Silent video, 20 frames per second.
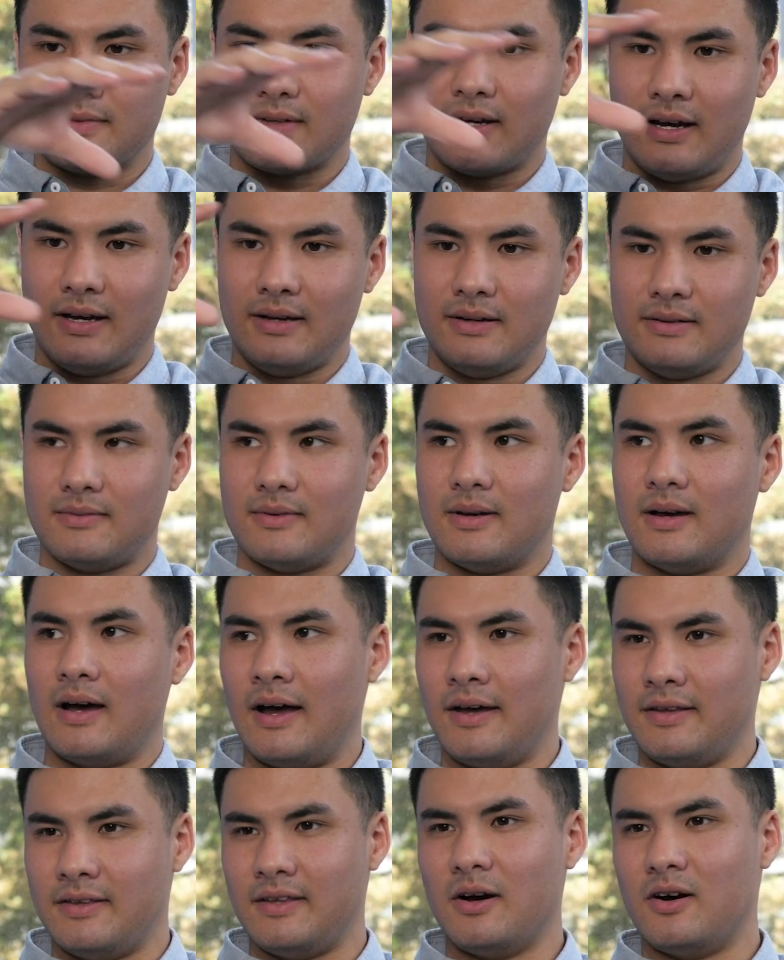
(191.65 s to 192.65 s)
I
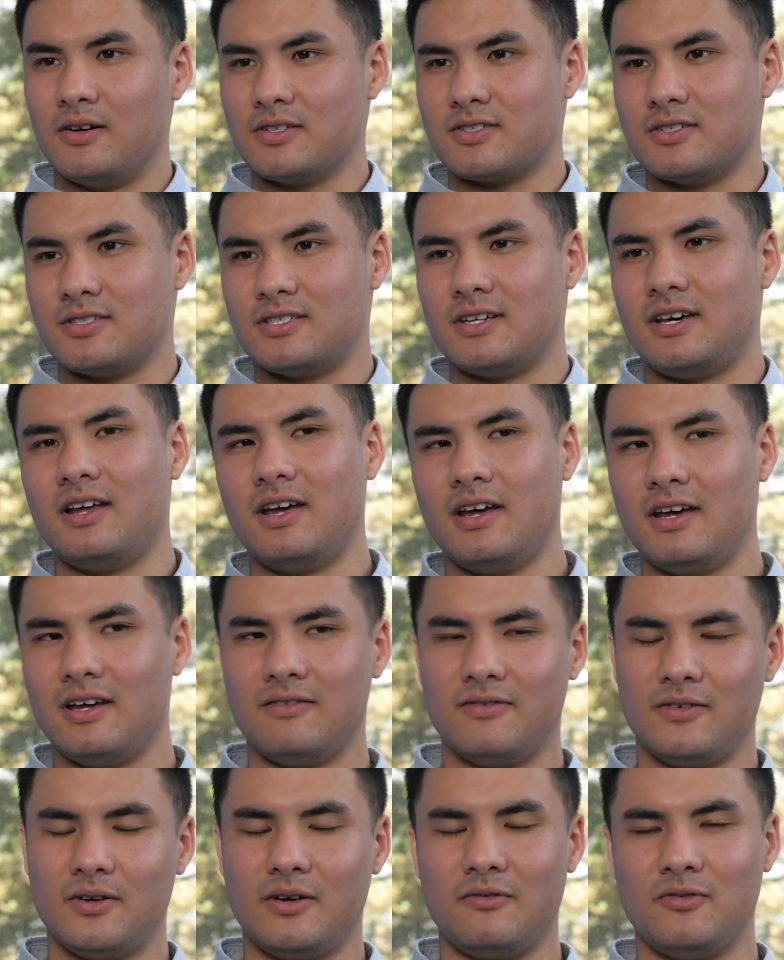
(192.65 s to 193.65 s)
I they also said, hey,
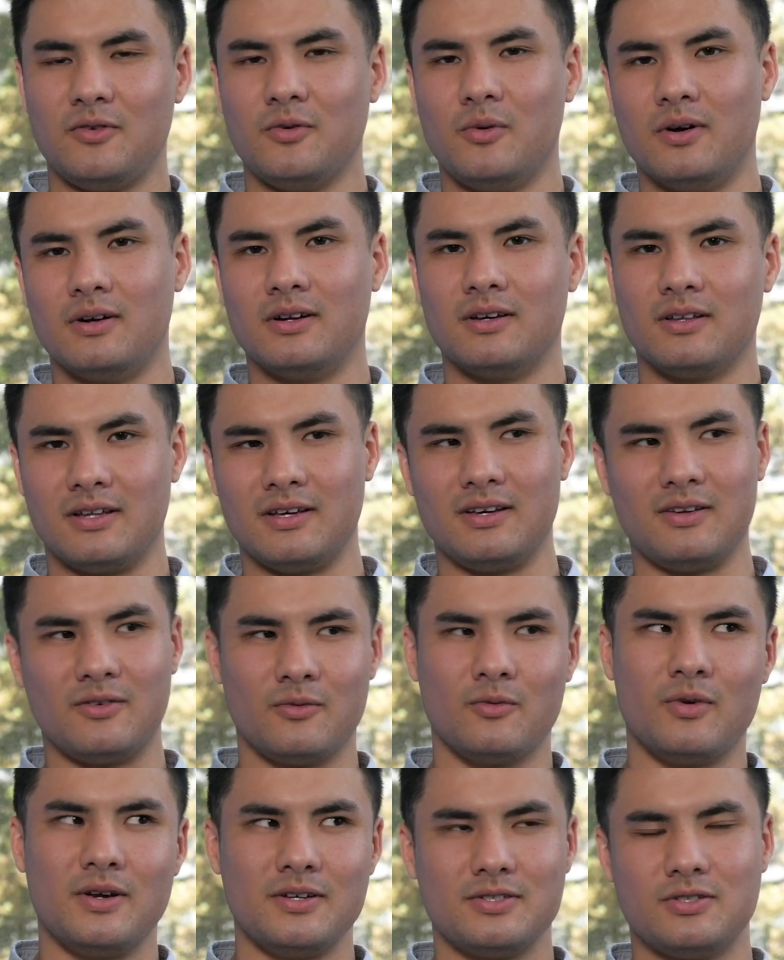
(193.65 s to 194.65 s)
if you if you want to like
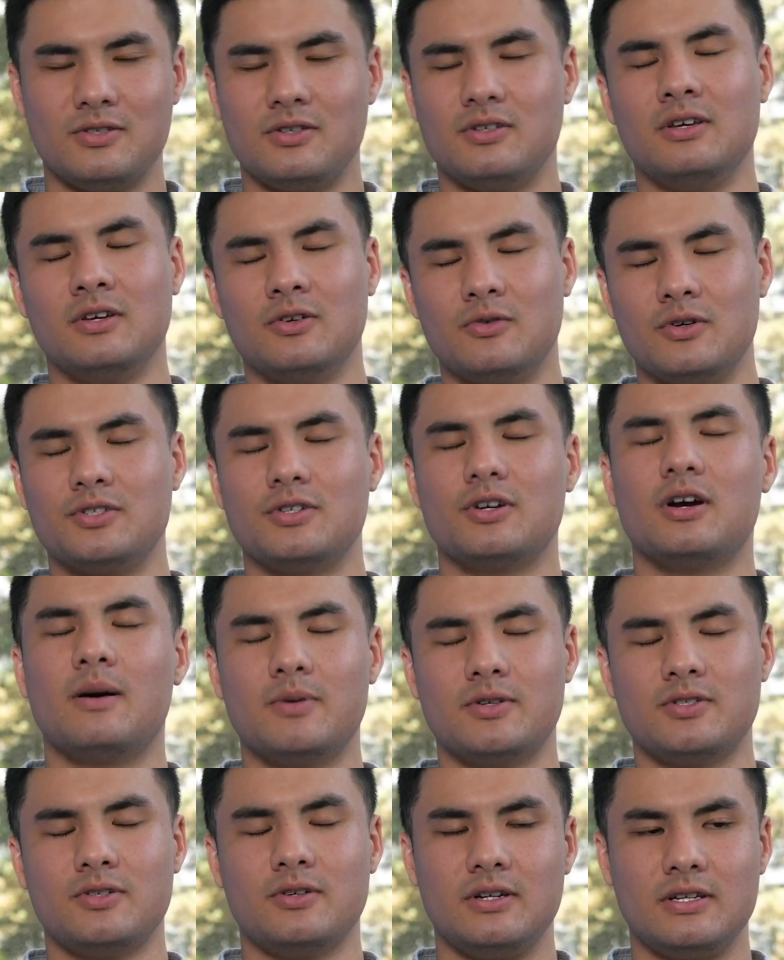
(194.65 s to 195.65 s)
raise increase your
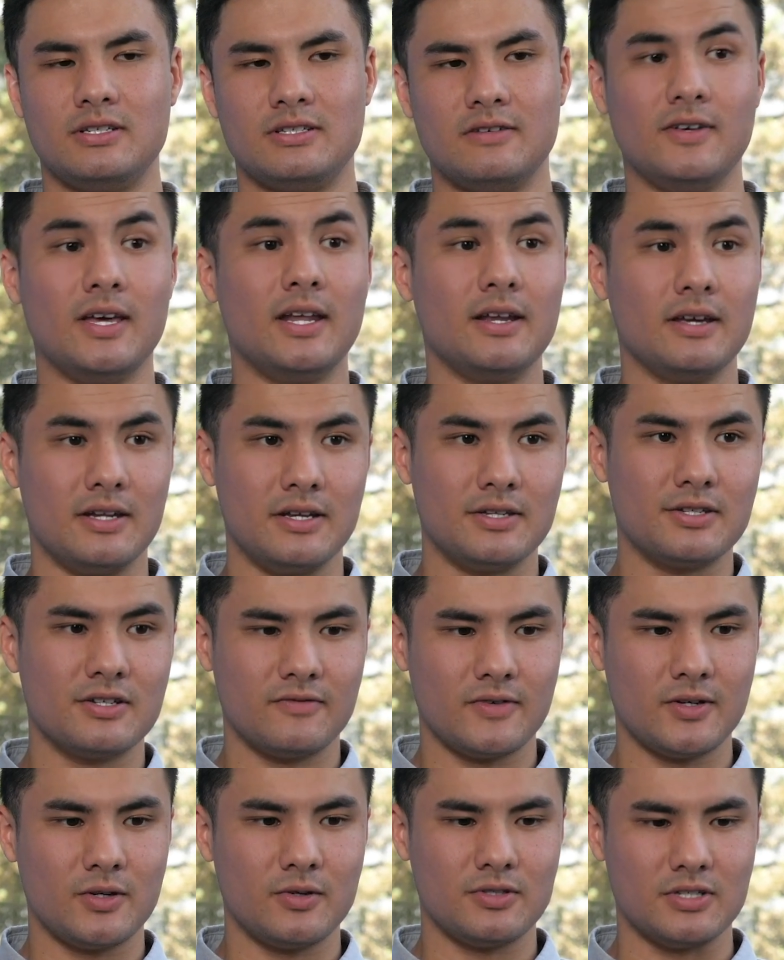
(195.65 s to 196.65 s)
opportunities of getting an
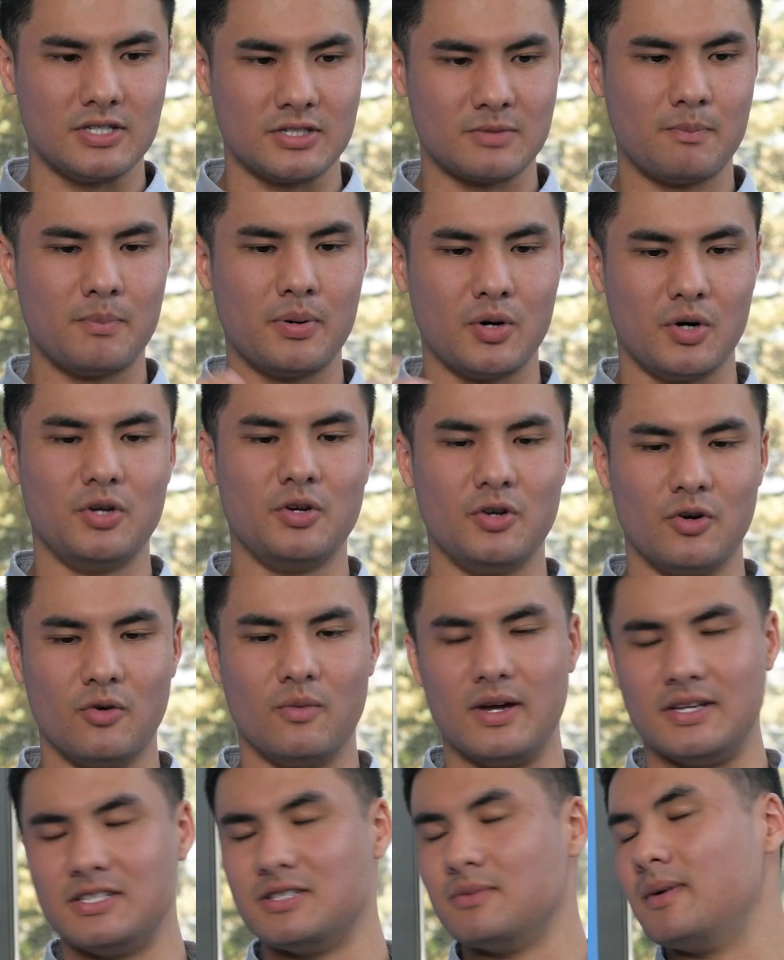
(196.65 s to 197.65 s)
interview, just put your
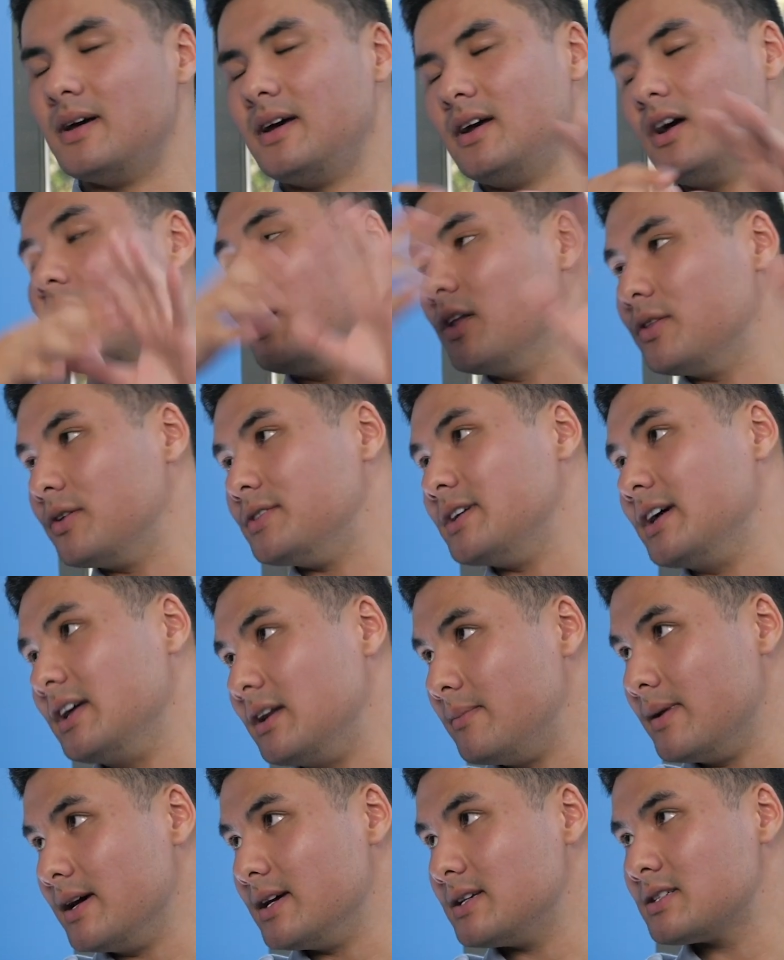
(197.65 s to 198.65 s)
resume on their
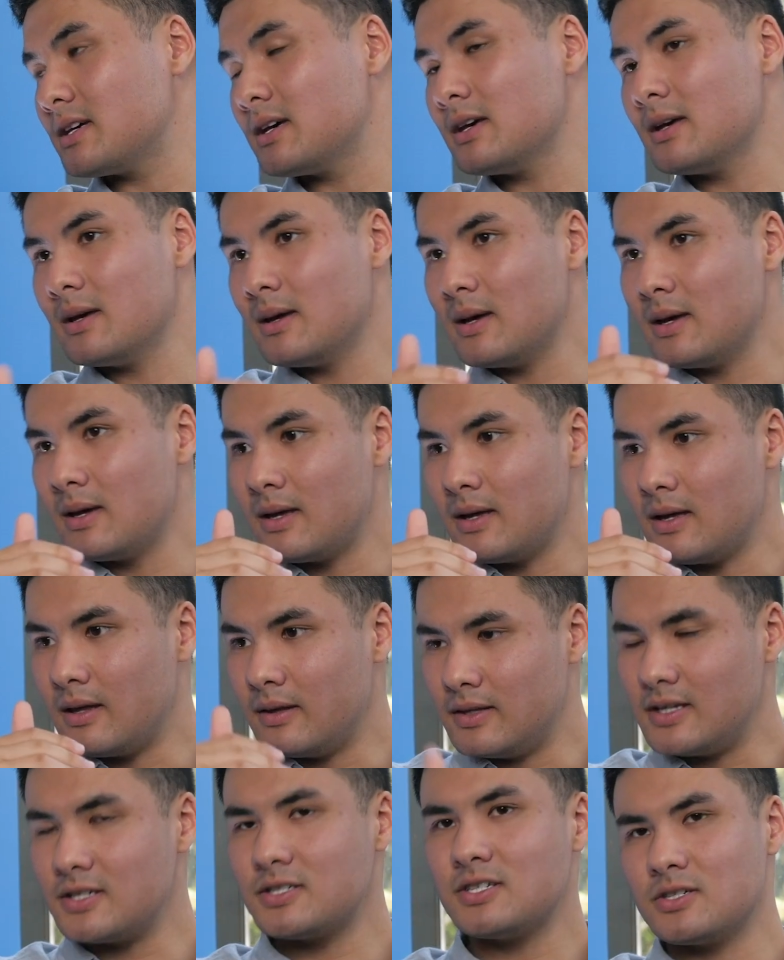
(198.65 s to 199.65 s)
database. Ah.
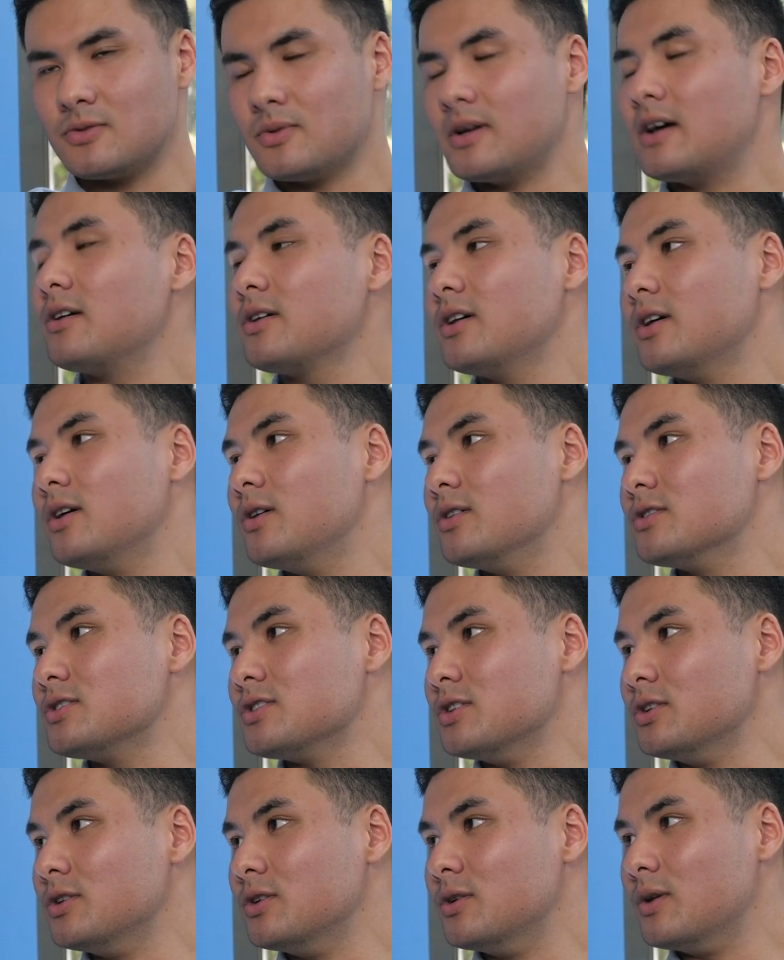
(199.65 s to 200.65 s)
This is when I'll go
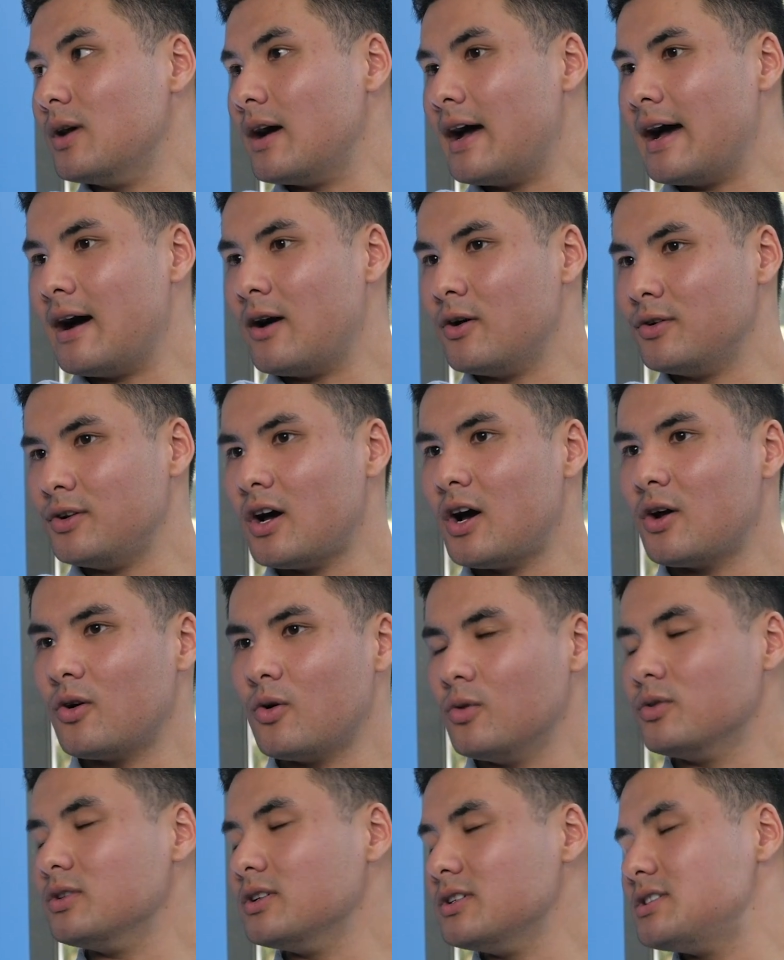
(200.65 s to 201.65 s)
to how not
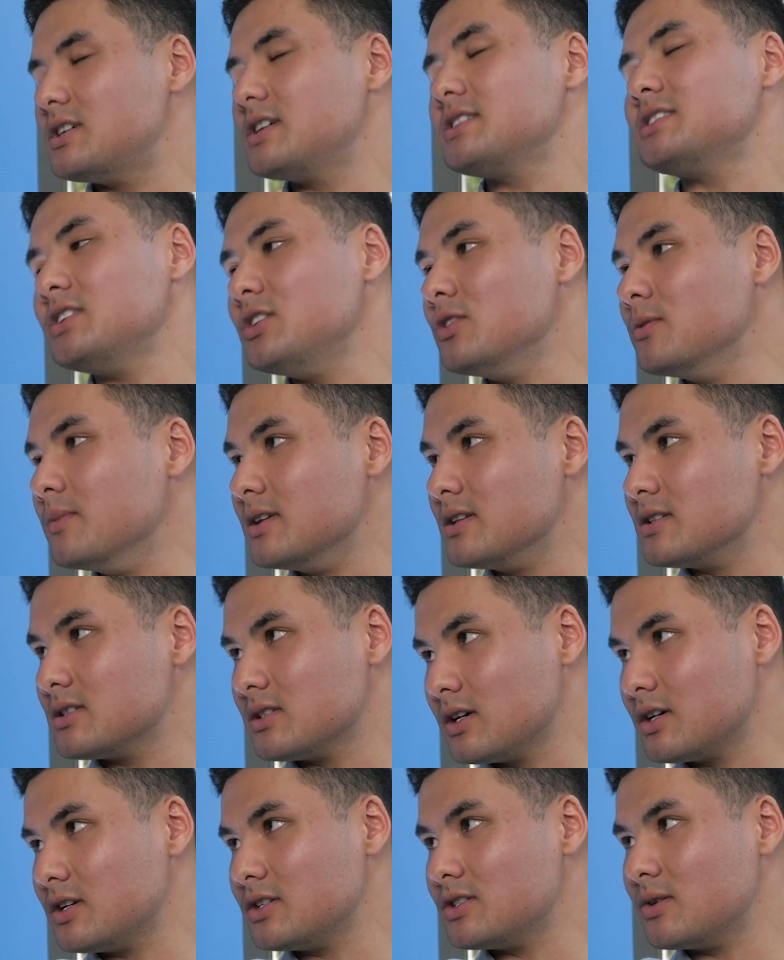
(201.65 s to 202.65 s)
only just humans
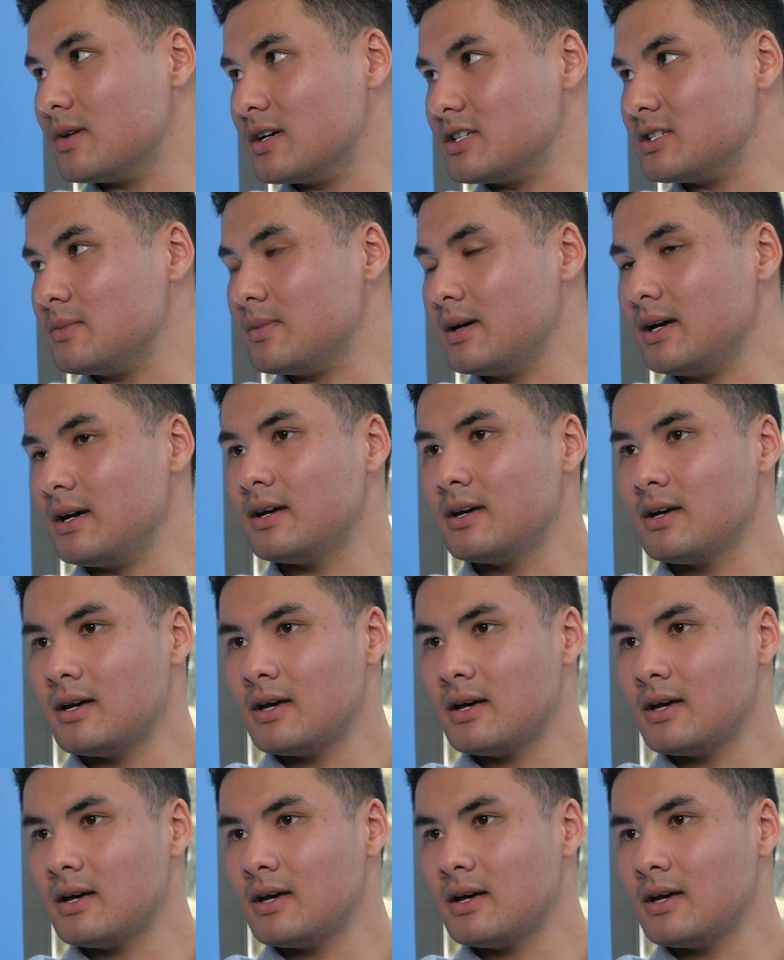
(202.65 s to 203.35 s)
look at your resume.